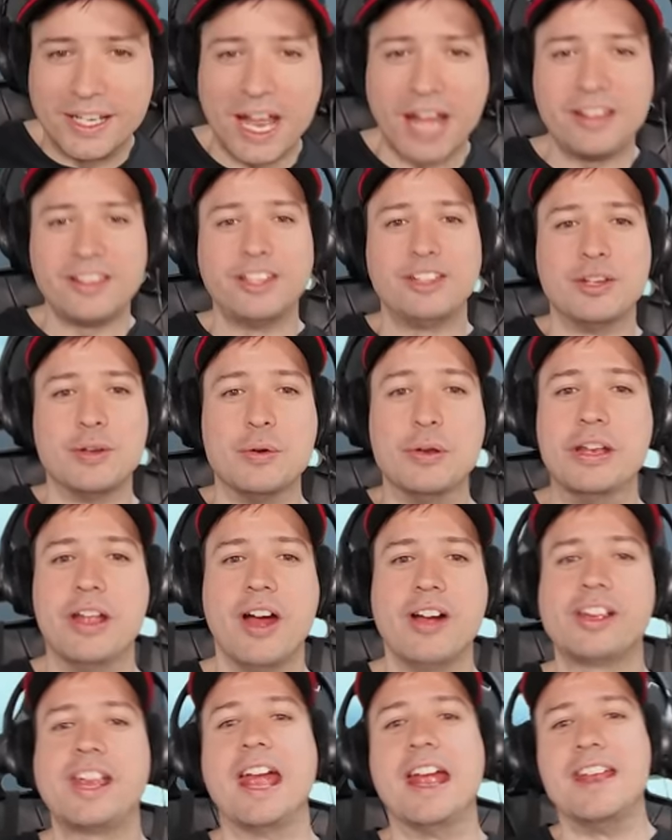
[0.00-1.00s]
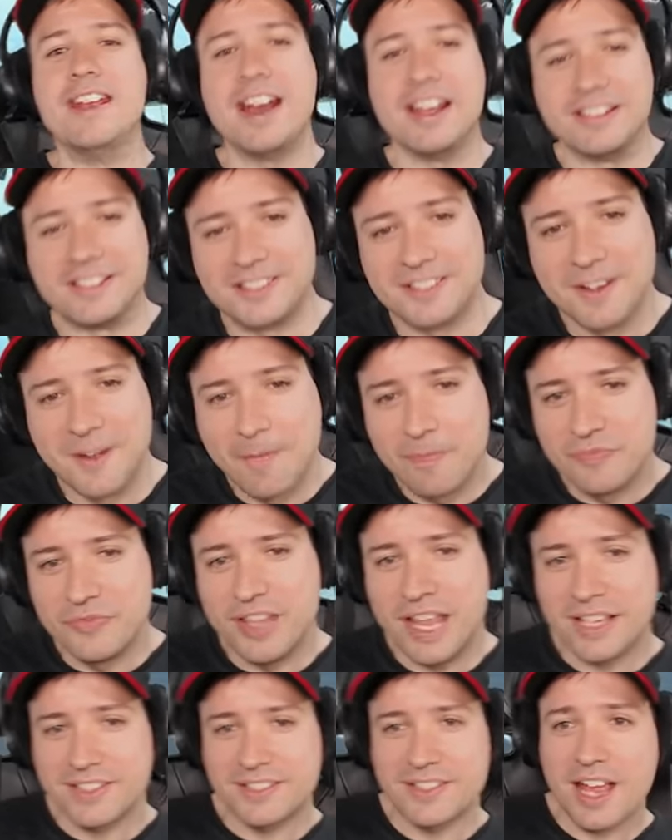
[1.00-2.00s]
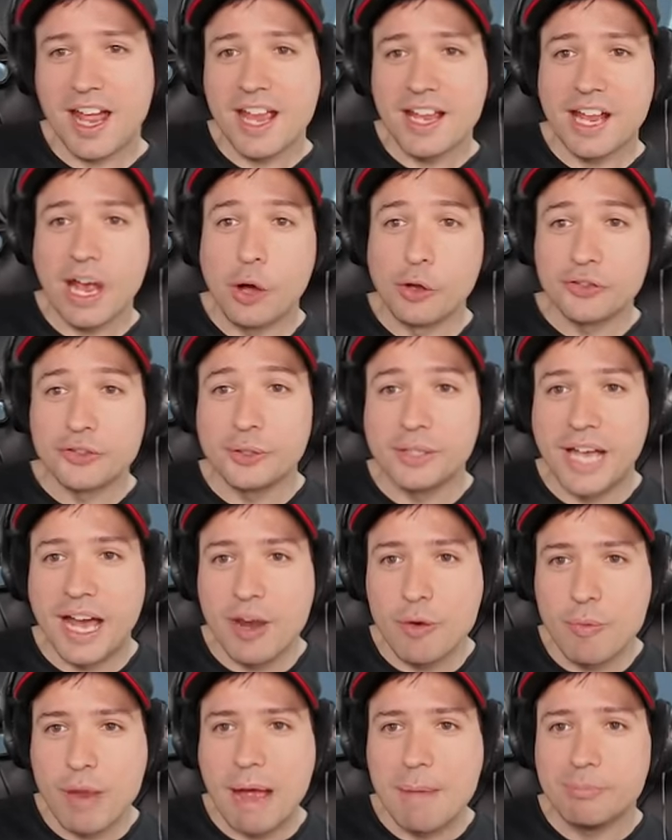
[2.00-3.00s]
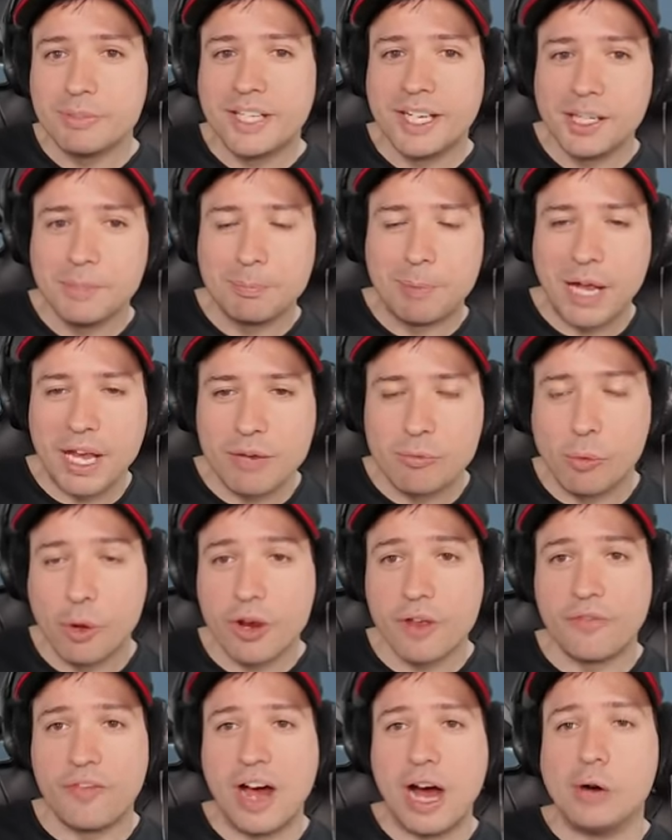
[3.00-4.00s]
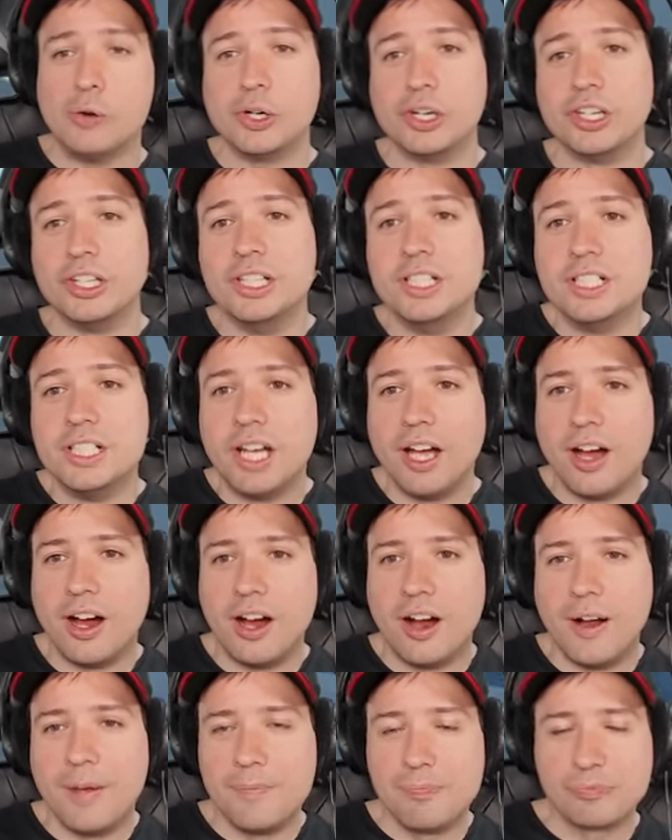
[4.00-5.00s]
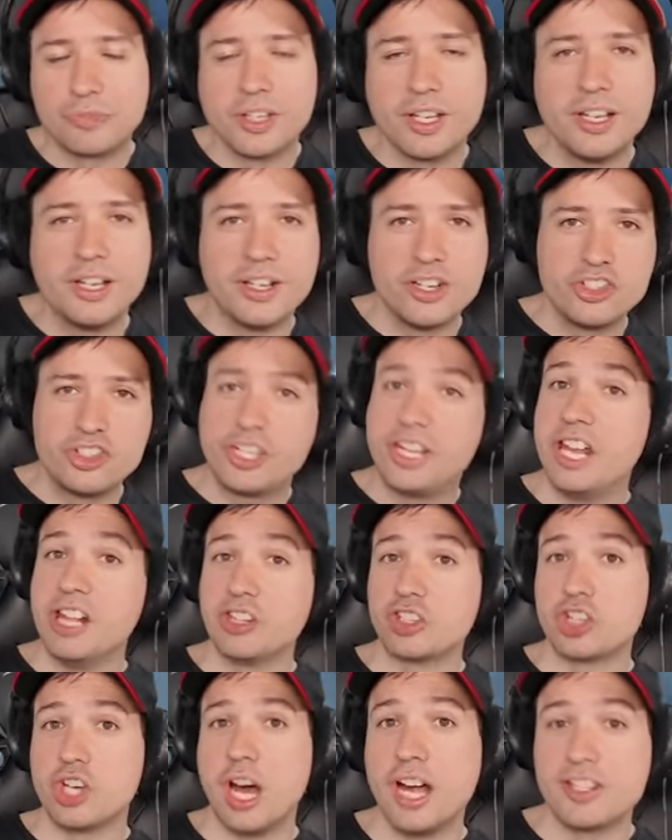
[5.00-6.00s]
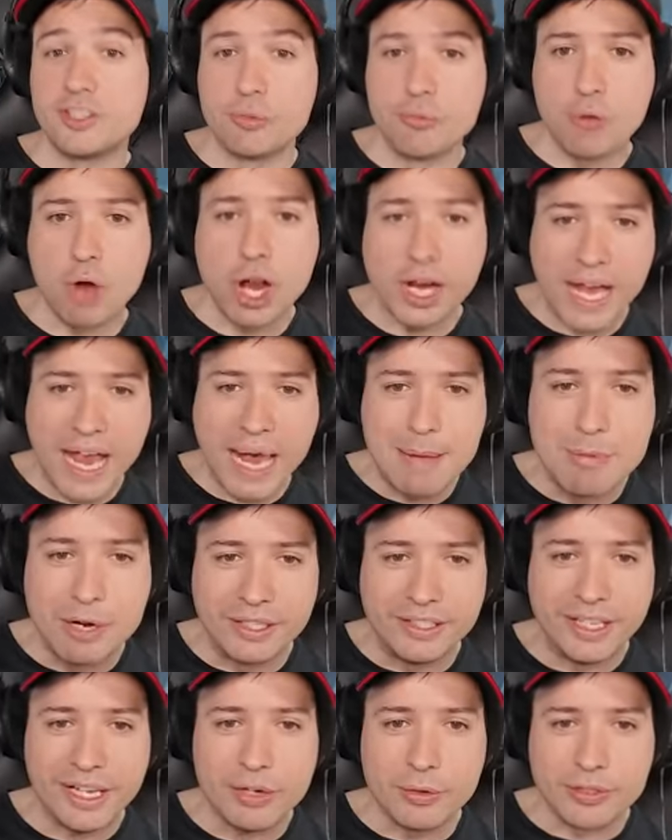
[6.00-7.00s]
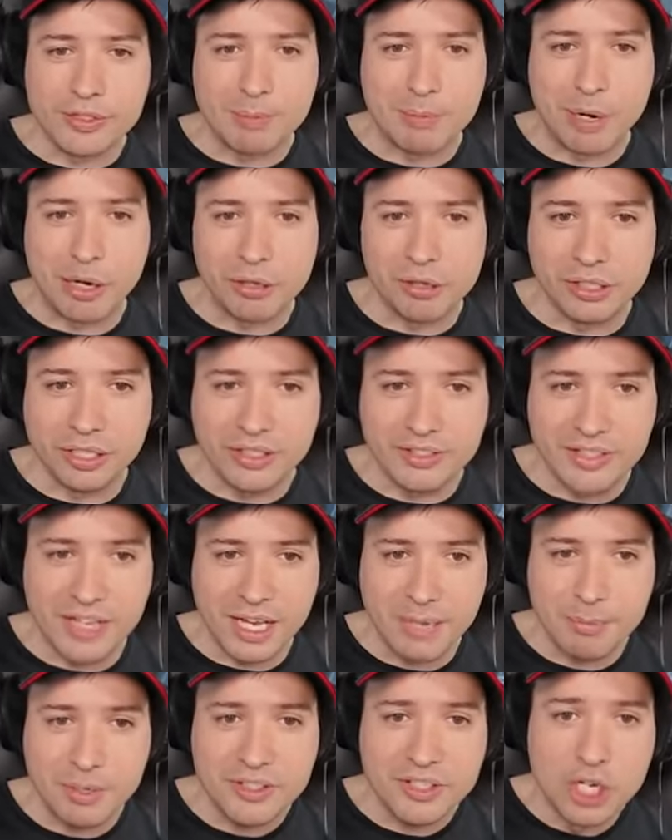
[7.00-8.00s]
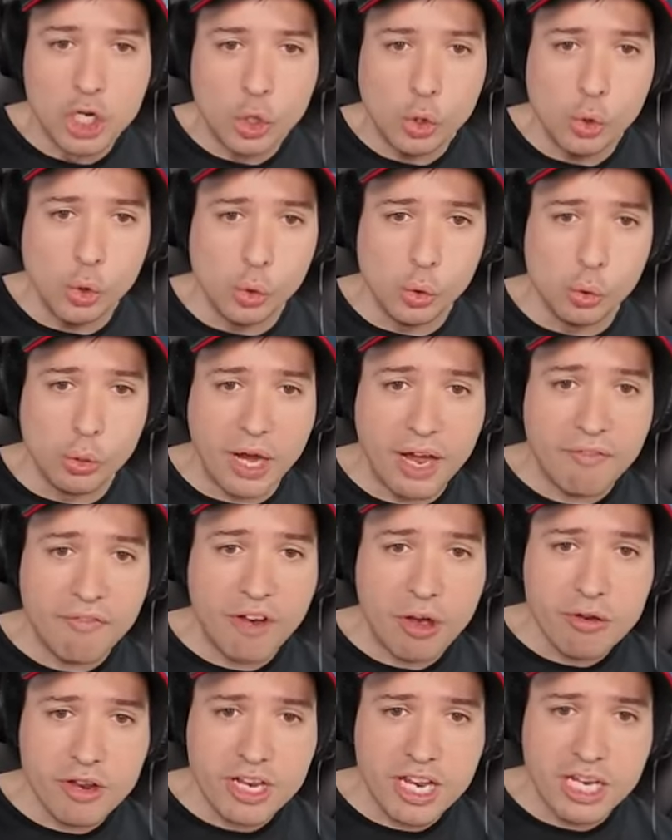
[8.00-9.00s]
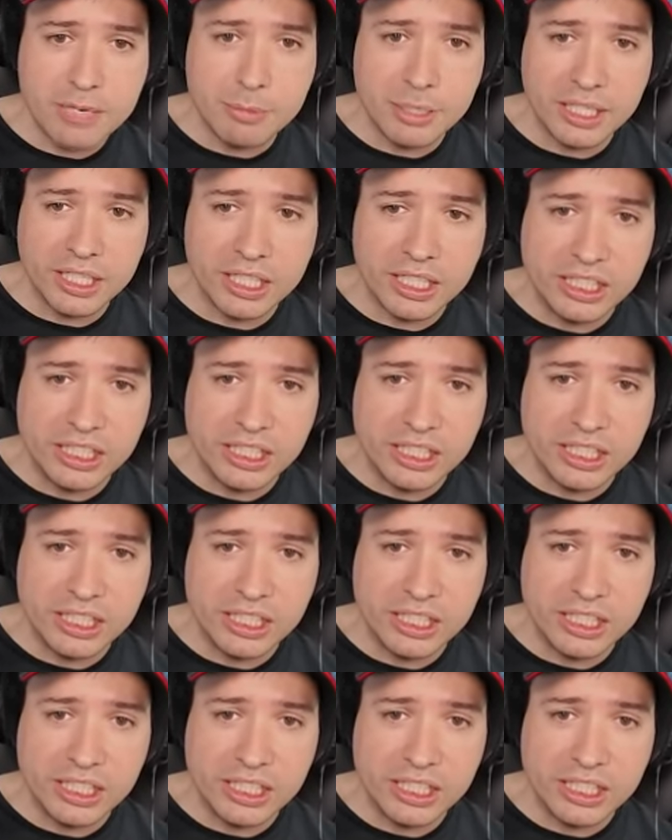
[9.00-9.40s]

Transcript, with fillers: Got the dude. Okay, nice. Next guy also got ram killed by one of our um, uh, kill shots. Rock Amadeus, apparently his name is. Ooh, I found an enemy.